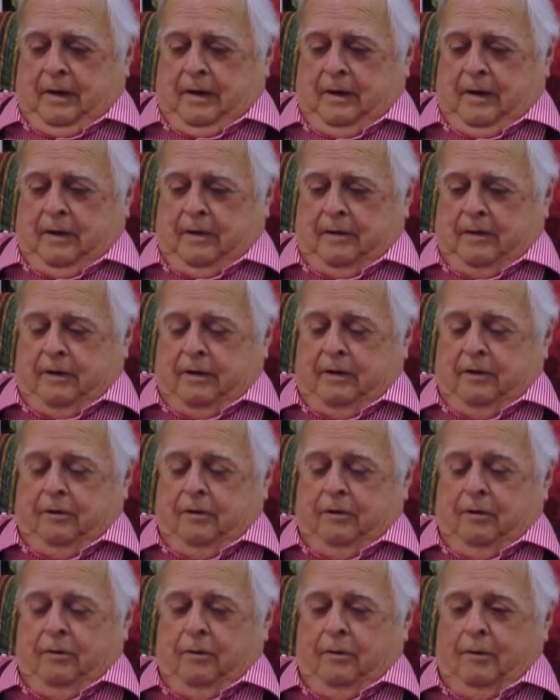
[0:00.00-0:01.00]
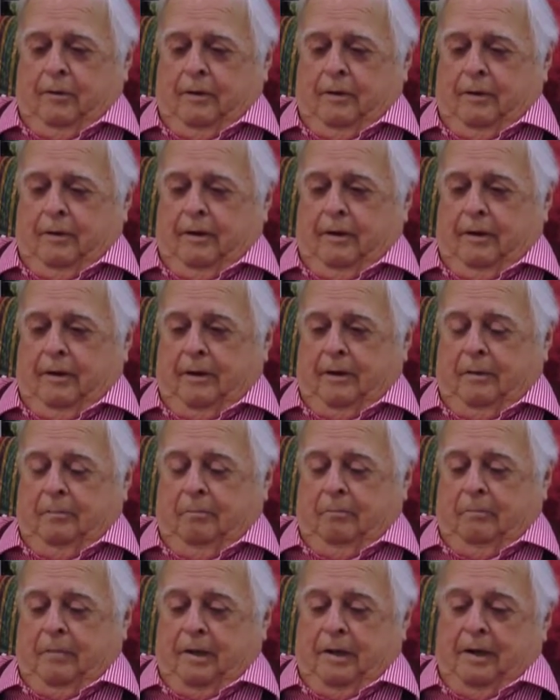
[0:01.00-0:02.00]
He says, You are the
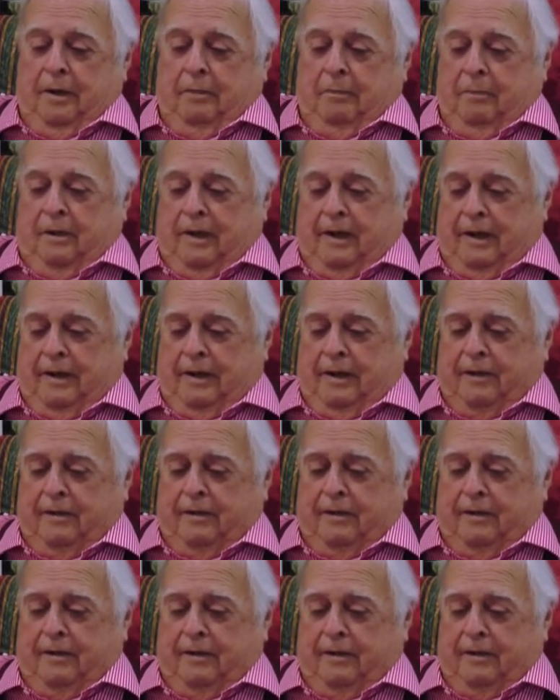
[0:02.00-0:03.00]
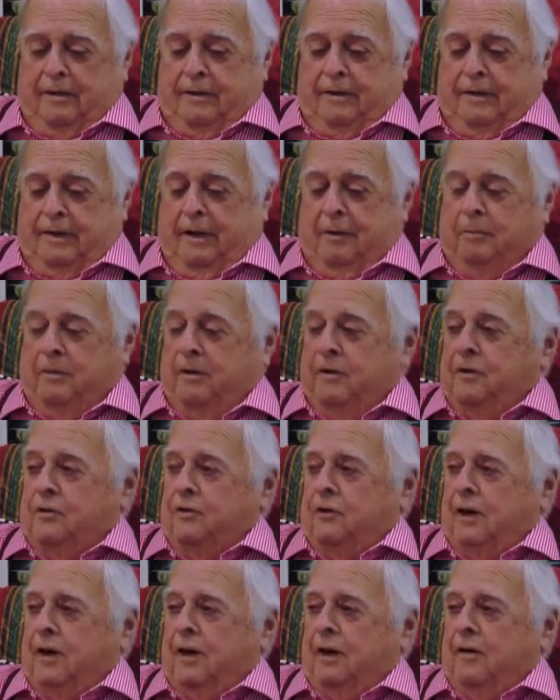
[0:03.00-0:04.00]
blank blankest deputy
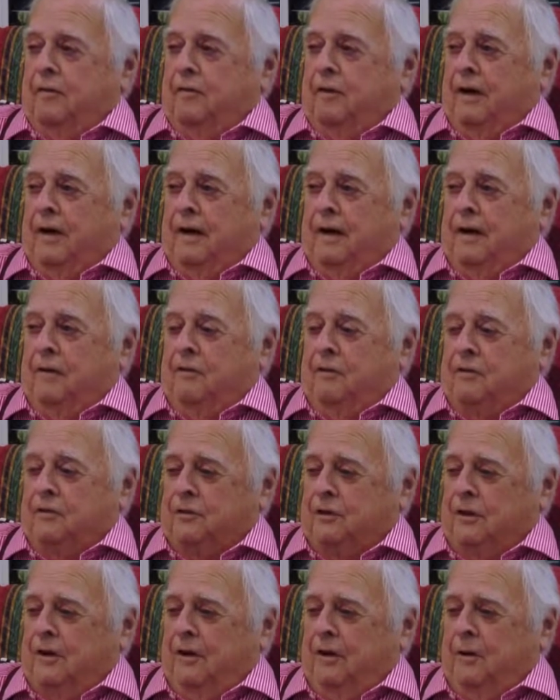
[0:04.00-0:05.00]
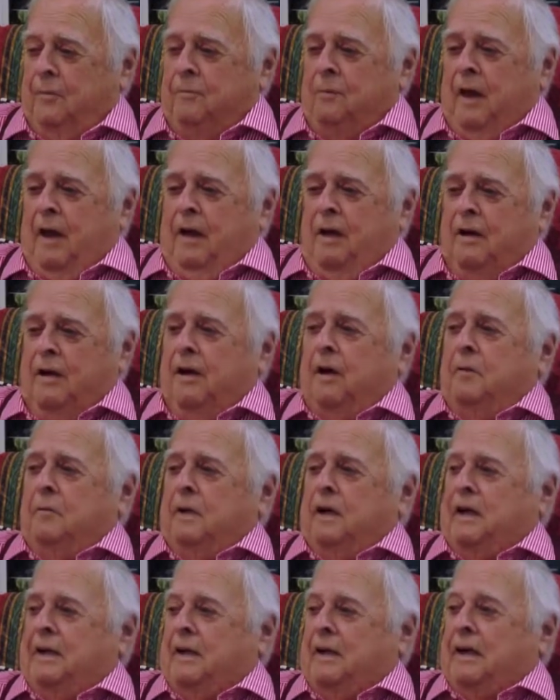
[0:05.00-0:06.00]
sheriff I ever saw. Come
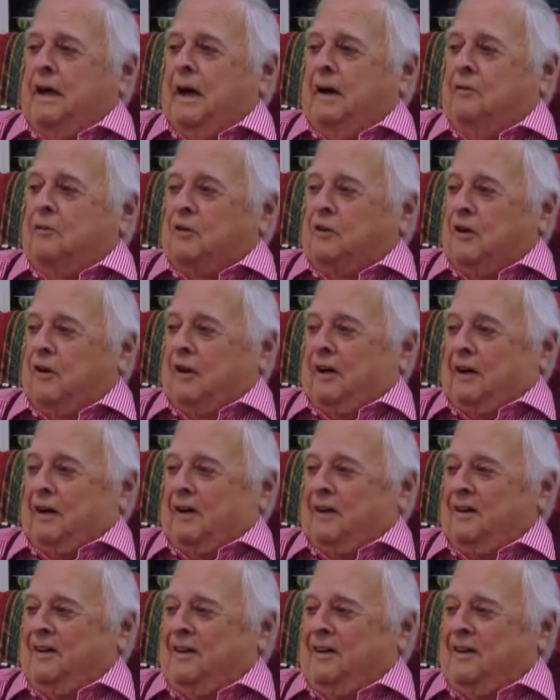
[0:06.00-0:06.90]
in and have a drink.